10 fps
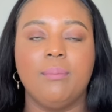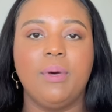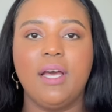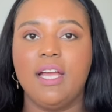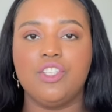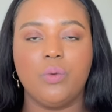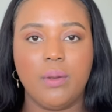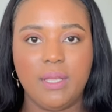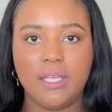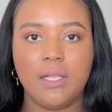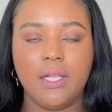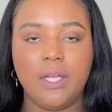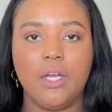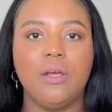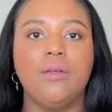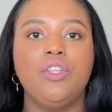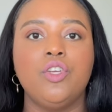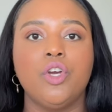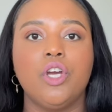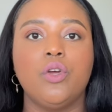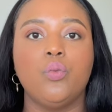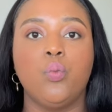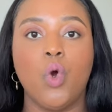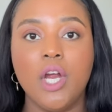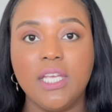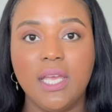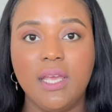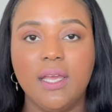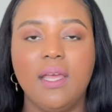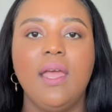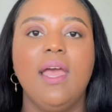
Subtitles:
But I just want to make it clear, you're working